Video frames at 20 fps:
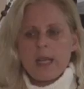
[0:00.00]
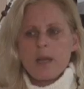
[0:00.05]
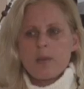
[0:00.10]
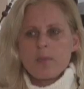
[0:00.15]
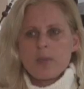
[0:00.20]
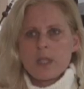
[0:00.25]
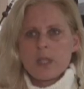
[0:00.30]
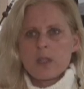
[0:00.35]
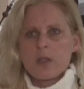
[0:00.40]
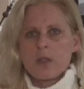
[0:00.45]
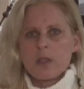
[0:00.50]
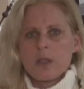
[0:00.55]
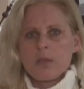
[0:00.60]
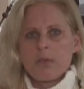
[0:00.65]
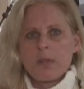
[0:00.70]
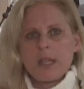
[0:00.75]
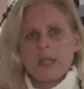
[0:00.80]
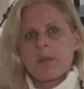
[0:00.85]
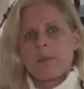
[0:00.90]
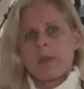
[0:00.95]
absolutely
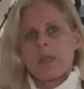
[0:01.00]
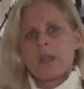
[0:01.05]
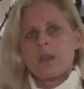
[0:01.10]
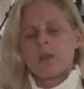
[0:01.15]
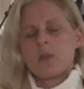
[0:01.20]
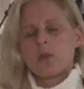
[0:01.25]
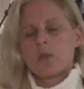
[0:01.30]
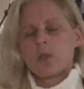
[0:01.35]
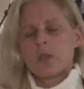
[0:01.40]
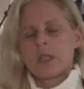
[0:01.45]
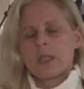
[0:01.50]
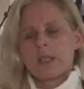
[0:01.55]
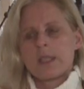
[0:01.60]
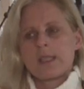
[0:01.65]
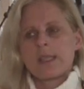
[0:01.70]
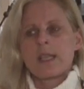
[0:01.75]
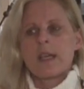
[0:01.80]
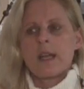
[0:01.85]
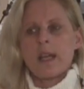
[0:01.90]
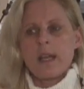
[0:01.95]
recommend
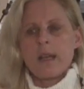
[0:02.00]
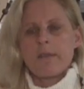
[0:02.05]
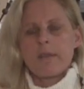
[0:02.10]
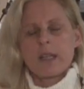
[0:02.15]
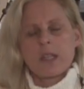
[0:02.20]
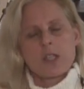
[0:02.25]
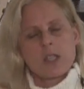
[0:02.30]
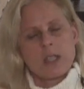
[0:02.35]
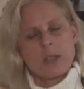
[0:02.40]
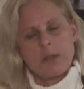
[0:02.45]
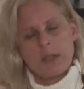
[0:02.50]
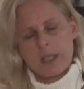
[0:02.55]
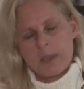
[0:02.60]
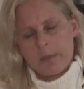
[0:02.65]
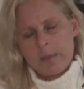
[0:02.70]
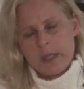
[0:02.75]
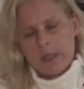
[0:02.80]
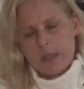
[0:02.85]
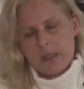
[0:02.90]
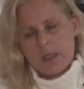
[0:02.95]
Hawkins, and I have actually
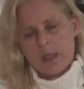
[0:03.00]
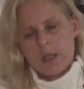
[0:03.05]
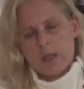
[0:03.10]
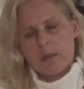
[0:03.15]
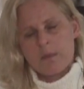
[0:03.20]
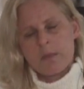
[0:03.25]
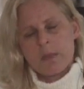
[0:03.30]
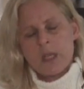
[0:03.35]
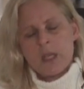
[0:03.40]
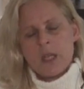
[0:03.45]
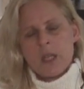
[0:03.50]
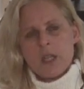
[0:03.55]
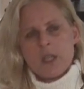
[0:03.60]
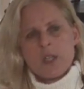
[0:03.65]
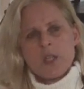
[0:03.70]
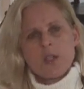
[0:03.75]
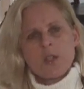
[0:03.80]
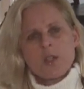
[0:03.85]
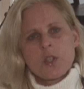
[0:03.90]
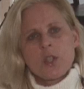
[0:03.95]
recommended him
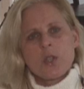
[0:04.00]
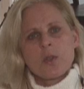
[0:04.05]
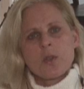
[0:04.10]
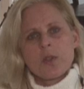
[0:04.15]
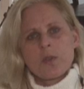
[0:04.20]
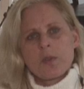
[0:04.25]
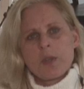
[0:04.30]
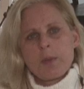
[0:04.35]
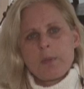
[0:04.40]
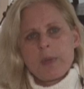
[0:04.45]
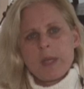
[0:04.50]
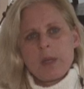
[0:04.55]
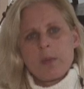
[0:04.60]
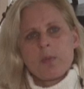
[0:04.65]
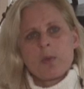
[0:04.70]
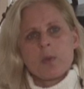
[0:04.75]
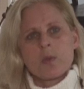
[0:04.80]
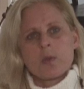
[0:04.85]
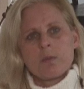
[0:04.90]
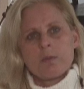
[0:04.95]
to 2 or 3
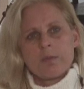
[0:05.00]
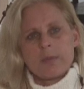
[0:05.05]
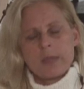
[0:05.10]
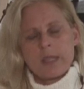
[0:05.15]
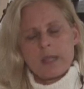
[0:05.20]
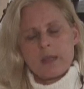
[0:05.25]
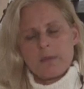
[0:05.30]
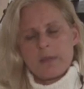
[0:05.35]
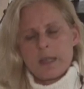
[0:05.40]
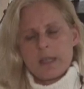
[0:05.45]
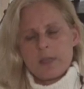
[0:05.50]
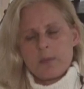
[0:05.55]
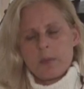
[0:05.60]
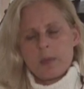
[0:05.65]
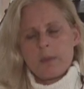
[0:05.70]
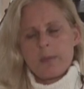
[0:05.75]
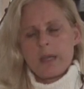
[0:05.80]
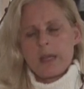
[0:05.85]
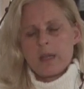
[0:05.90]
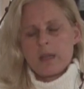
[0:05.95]
people that have asked
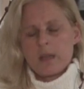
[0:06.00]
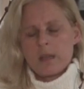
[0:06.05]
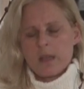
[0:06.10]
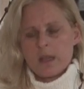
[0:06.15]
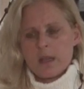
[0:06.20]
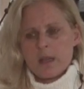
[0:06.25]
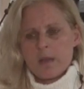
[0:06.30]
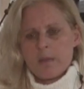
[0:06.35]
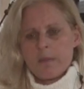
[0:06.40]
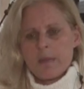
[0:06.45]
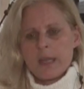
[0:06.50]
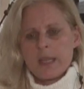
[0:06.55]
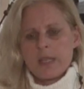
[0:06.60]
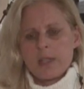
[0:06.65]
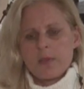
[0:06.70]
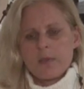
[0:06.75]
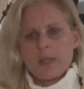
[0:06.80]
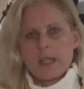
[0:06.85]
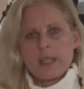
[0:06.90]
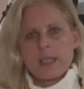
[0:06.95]
me about
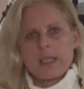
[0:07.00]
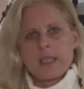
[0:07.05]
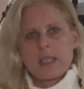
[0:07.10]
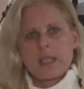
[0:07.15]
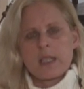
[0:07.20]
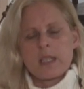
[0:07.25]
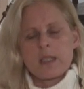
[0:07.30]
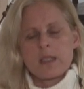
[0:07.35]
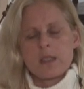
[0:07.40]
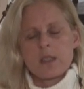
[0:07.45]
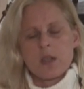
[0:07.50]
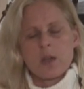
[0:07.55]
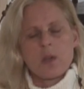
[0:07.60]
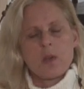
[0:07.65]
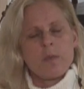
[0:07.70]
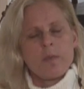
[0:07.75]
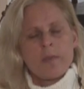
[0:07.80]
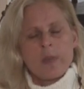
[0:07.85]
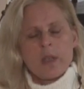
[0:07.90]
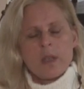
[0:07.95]
HVAC. So,
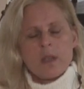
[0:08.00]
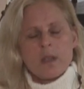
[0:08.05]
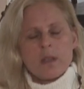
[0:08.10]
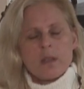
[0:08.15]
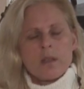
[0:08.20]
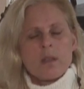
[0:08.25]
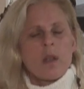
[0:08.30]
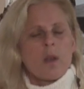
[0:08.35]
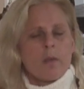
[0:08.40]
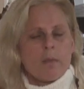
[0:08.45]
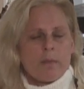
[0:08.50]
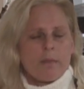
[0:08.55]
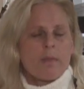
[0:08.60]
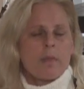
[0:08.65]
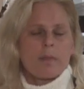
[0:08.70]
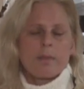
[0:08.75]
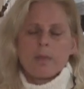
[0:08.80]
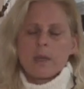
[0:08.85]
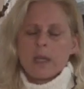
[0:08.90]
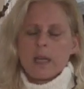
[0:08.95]
no,
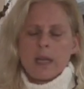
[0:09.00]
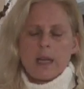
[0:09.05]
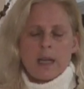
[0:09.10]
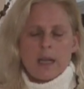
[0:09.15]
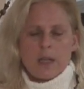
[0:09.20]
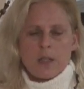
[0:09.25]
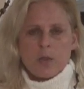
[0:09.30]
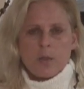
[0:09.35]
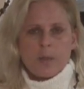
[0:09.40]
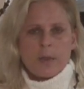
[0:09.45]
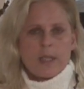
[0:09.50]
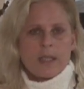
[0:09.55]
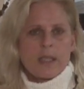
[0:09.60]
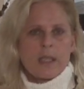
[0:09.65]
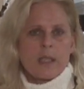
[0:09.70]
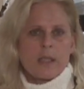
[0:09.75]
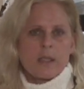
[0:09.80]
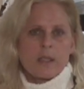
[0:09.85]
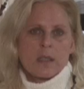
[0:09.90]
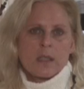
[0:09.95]

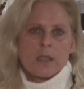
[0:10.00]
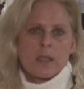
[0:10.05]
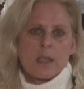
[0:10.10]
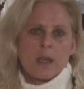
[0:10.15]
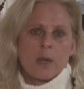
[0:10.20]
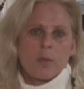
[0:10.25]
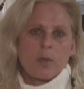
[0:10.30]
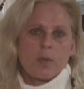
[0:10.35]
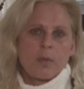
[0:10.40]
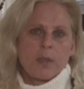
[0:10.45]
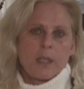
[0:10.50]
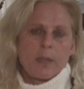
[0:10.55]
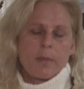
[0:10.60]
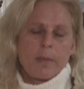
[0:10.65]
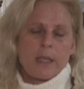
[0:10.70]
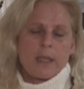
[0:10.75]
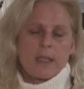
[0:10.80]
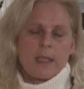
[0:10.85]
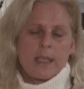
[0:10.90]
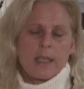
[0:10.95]
100% I would
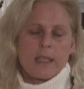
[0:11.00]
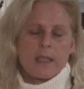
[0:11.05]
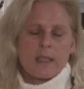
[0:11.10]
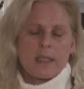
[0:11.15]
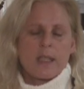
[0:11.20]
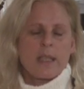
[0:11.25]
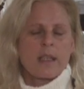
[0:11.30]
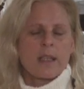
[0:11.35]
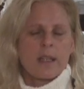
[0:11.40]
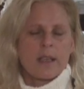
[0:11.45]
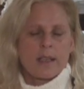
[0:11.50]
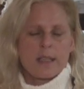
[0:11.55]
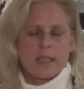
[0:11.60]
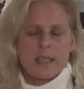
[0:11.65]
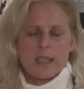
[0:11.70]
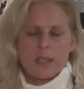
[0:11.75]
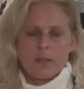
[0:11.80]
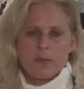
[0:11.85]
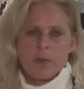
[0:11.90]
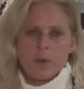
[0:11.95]
recommend. He gets 10 out of
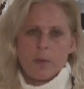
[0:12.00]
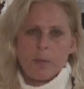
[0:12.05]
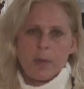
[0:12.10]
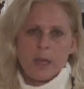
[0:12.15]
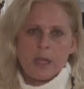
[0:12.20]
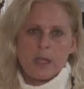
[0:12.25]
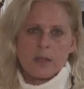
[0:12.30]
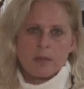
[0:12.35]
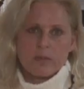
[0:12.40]
10 from me.